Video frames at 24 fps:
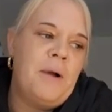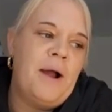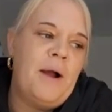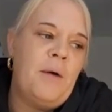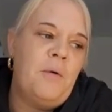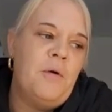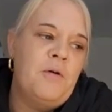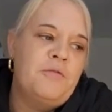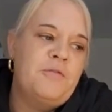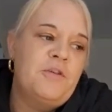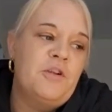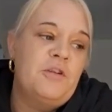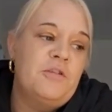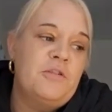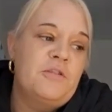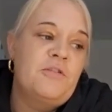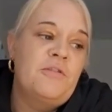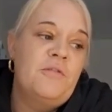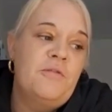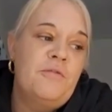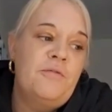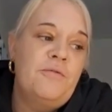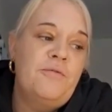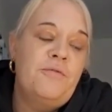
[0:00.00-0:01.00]
powerful
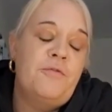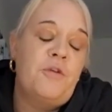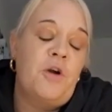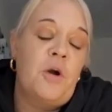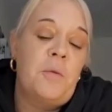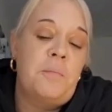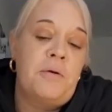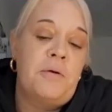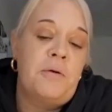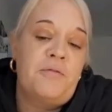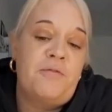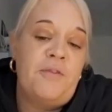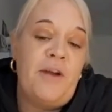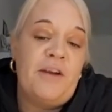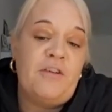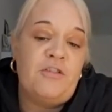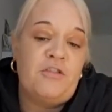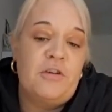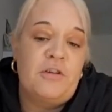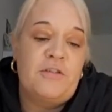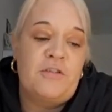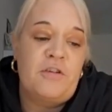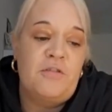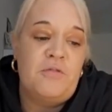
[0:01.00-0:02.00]
for a
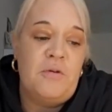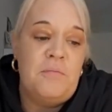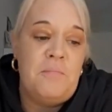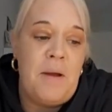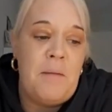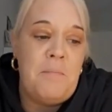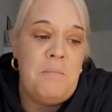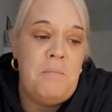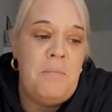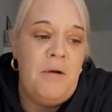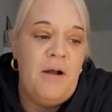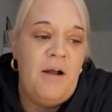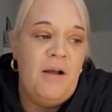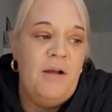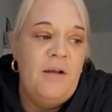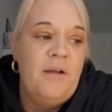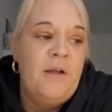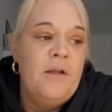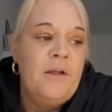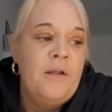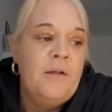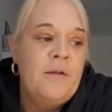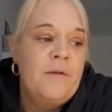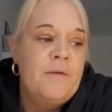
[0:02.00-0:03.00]
professional to remember
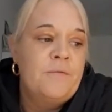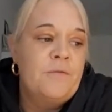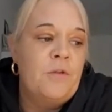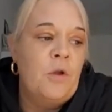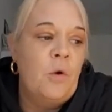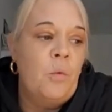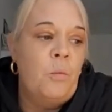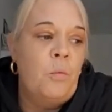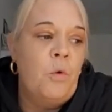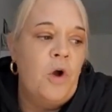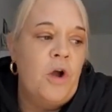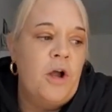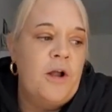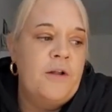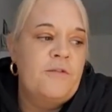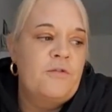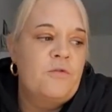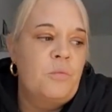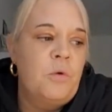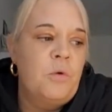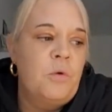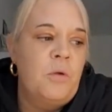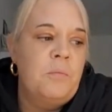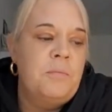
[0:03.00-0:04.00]
that
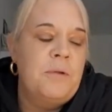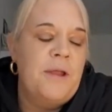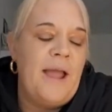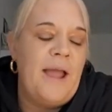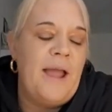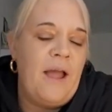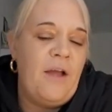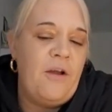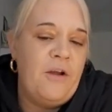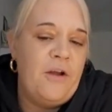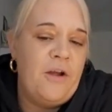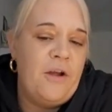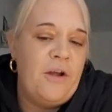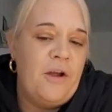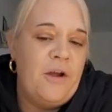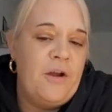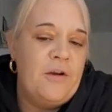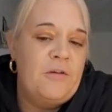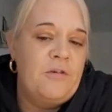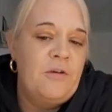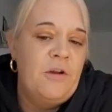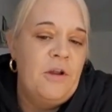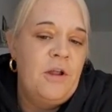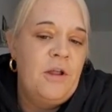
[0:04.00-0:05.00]
words will be
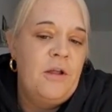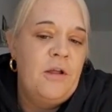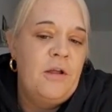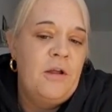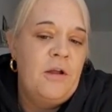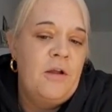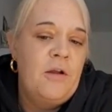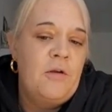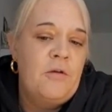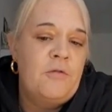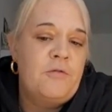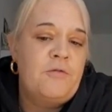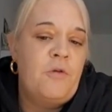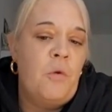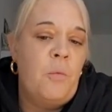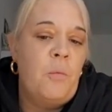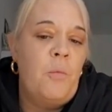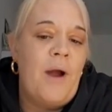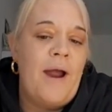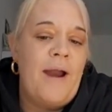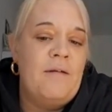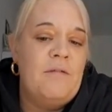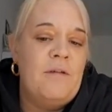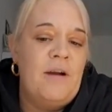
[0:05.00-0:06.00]
heard from
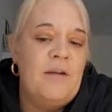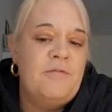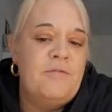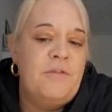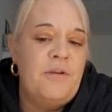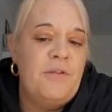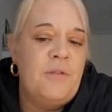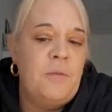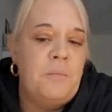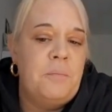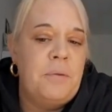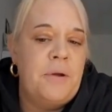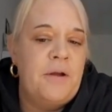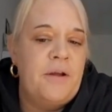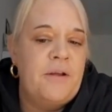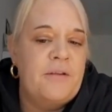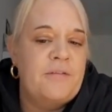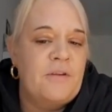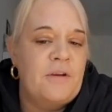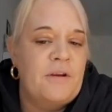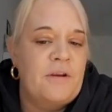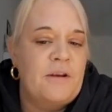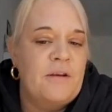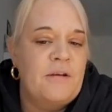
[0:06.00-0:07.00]
wherever the
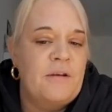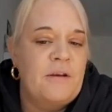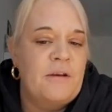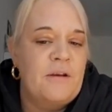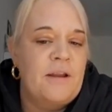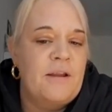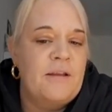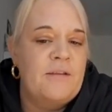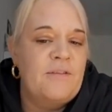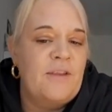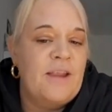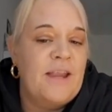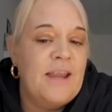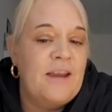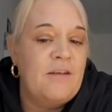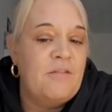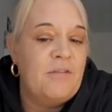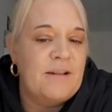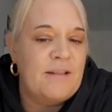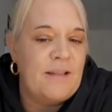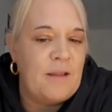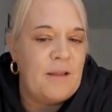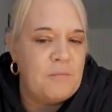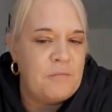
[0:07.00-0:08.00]
person is
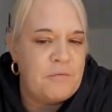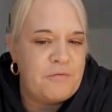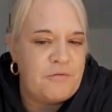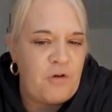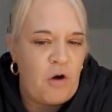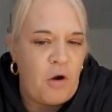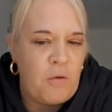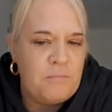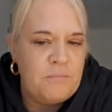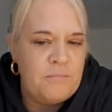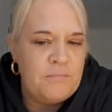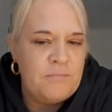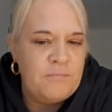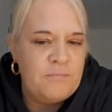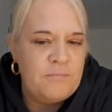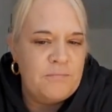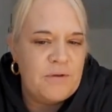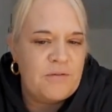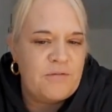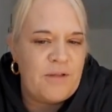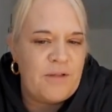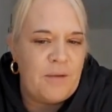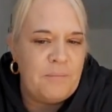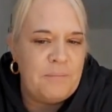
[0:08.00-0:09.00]
hearing them from,
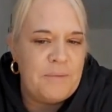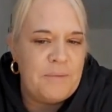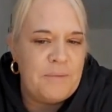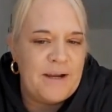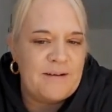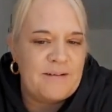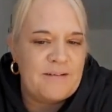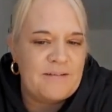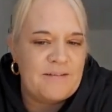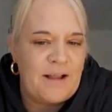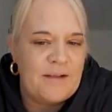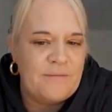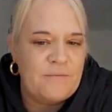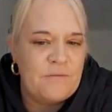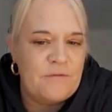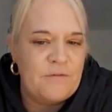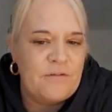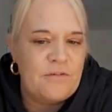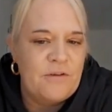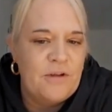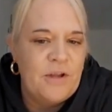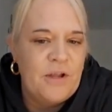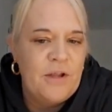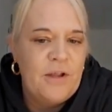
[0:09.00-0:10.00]
if that makes
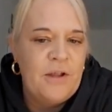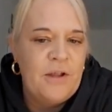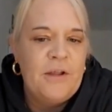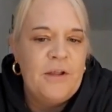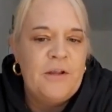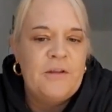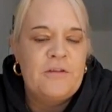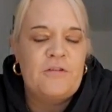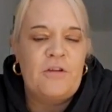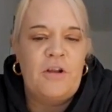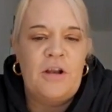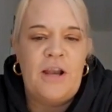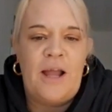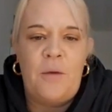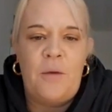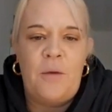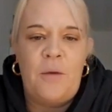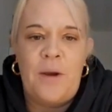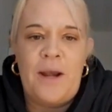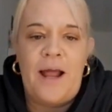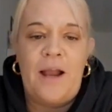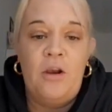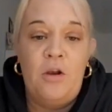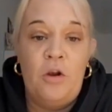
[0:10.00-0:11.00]
sense. So, like
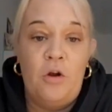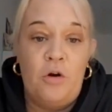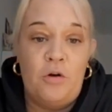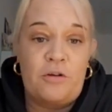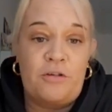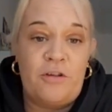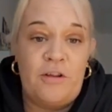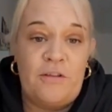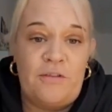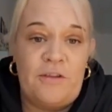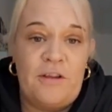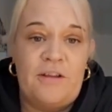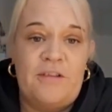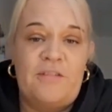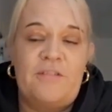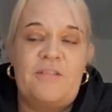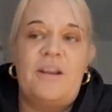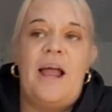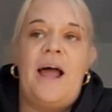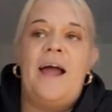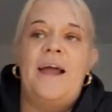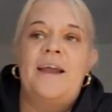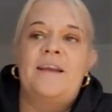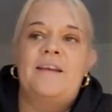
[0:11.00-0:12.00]
when I looked at the
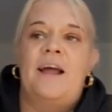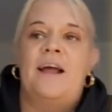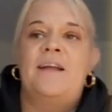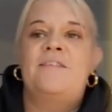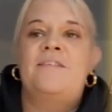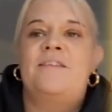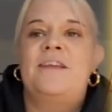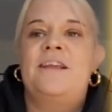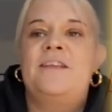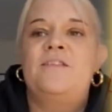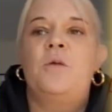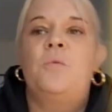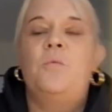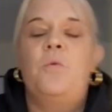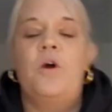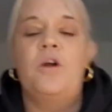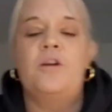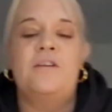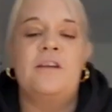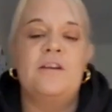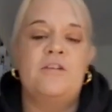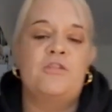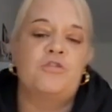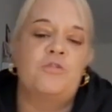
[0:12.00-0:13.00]
slide, I seen the
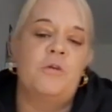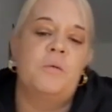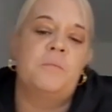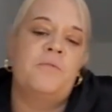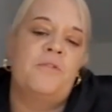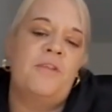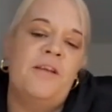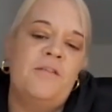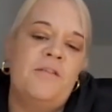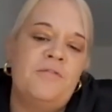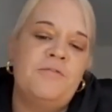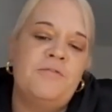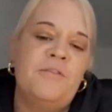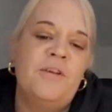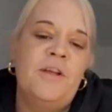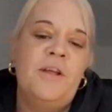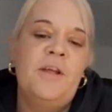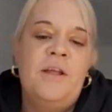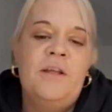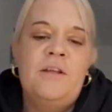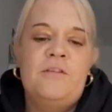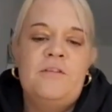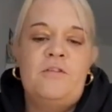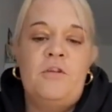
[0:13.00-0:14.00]
word disruptive.
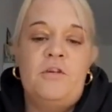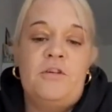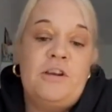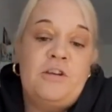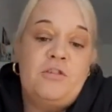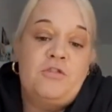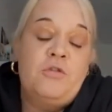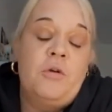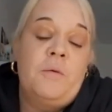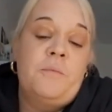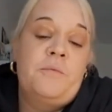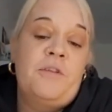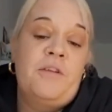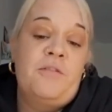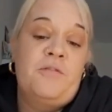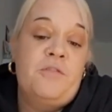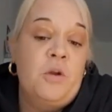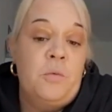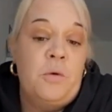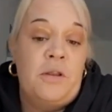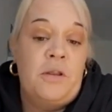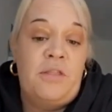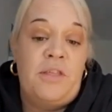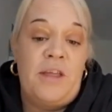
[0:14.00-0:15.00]
So, disruptive,
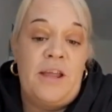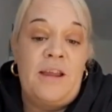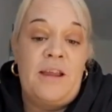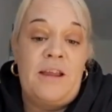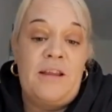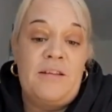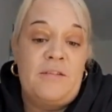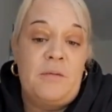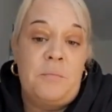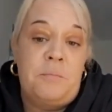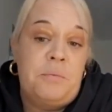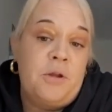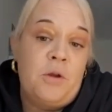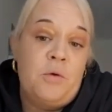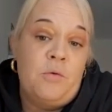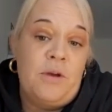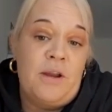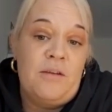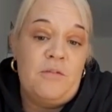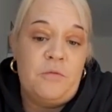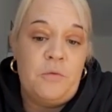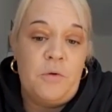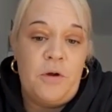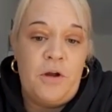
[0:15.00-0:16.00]
you would think is a
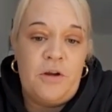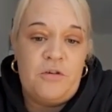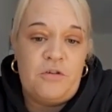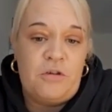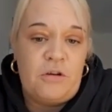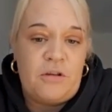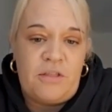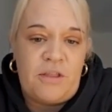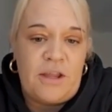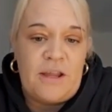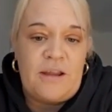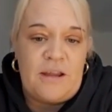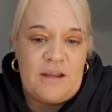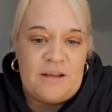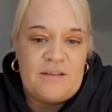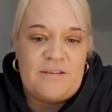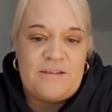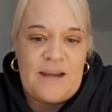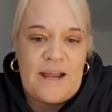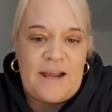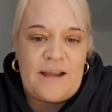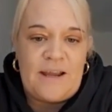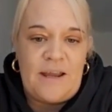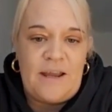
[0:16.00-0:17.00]
punitive word. You'd think
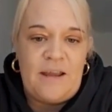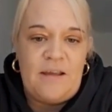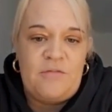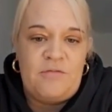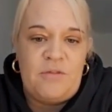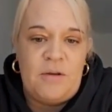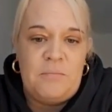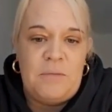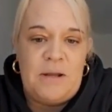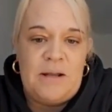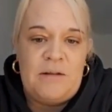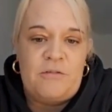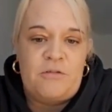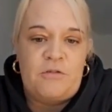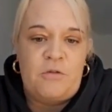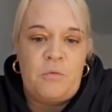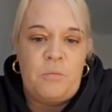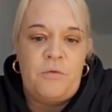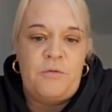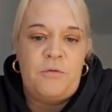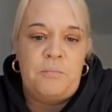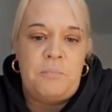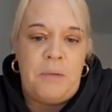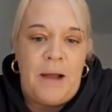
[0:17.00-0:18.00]
it's negative. It means
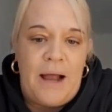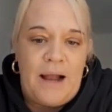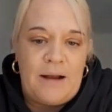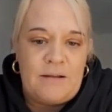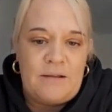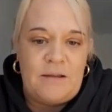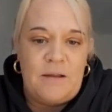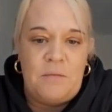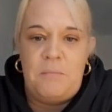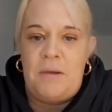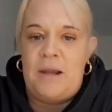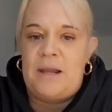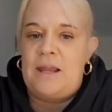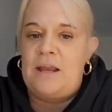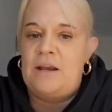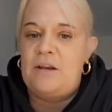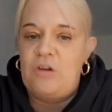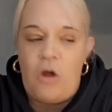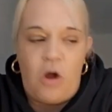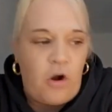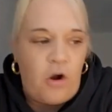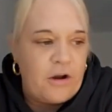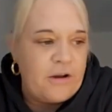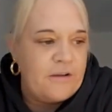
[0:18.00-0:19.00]
someone's bad, they're
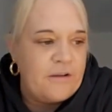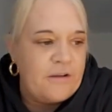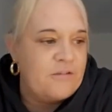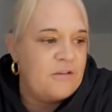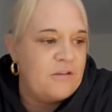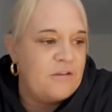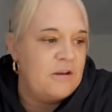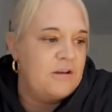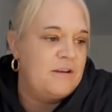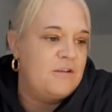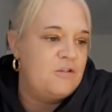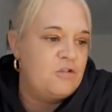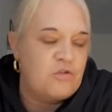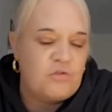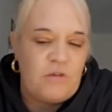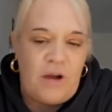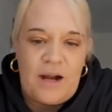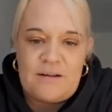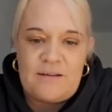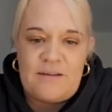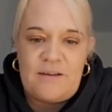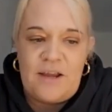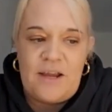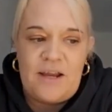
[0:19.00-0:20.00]
making noise, they're
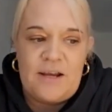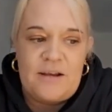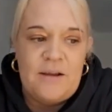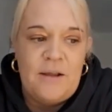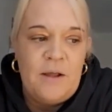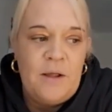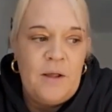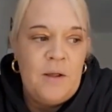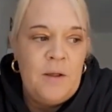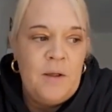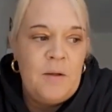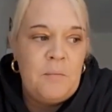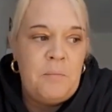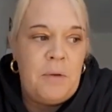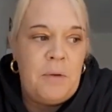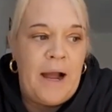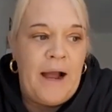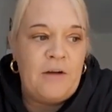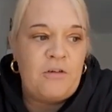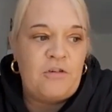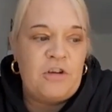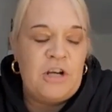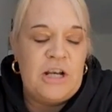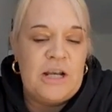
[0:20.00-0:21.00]
distracting. But
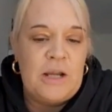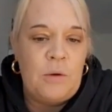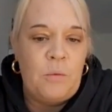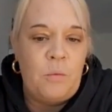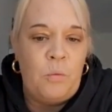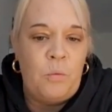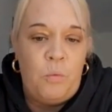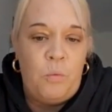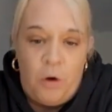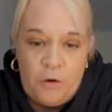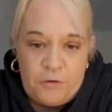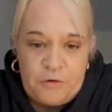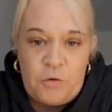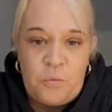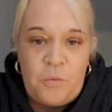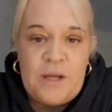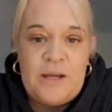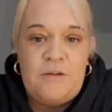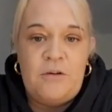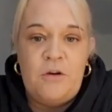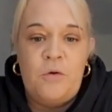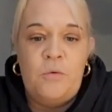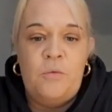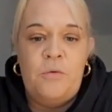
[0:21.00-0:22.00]
actually, what do
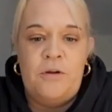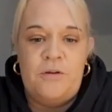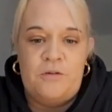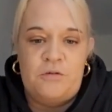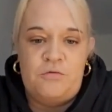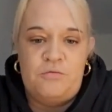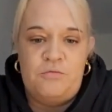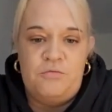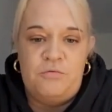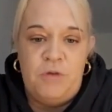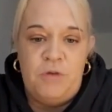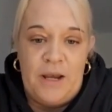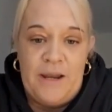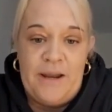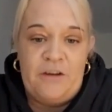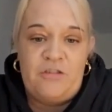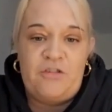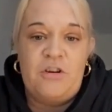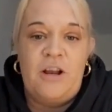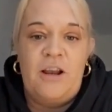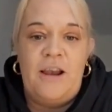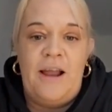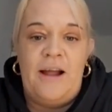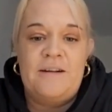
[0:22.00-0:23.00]
we do as
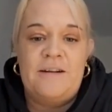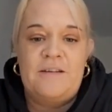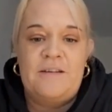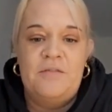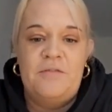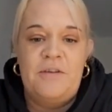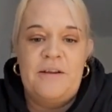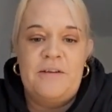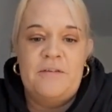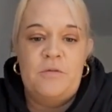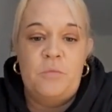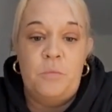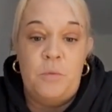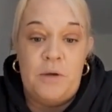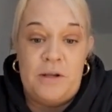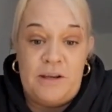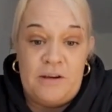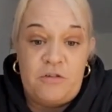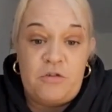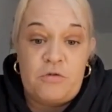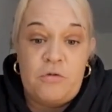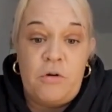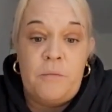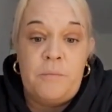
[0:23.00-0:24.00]
relational activists? We
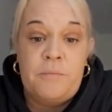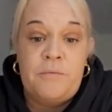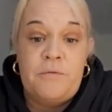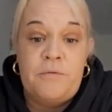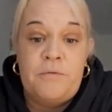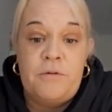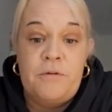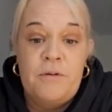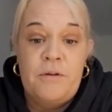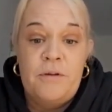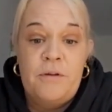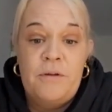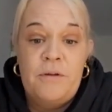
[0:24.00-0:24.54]
disrupt.